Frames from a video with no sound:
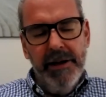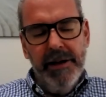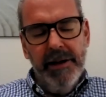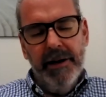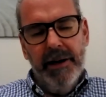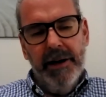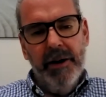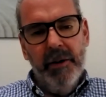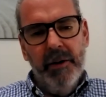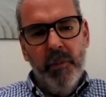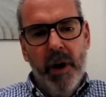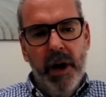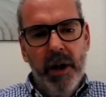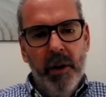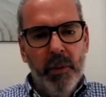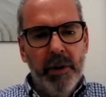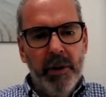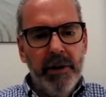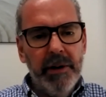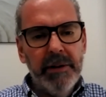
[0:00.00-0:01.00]
while
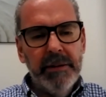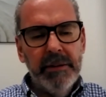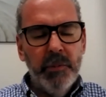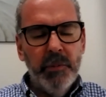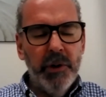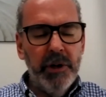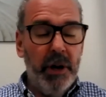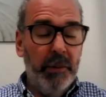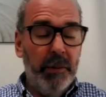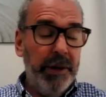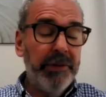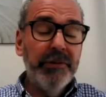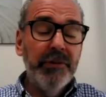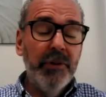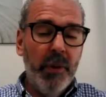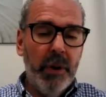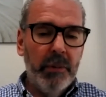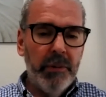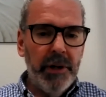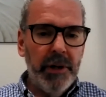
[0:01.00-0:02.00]
we're going through
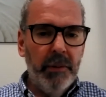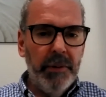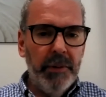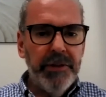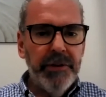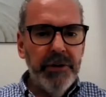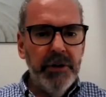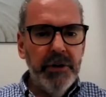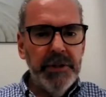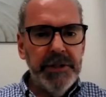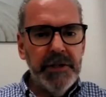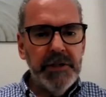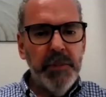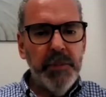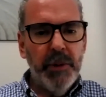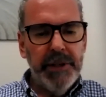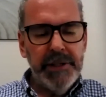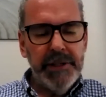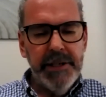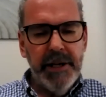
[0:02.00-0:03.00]
what we're going through at this
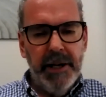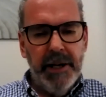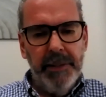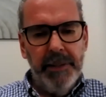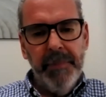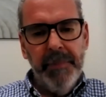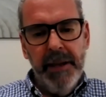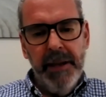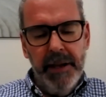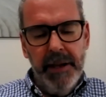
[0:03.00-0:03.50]
point in time.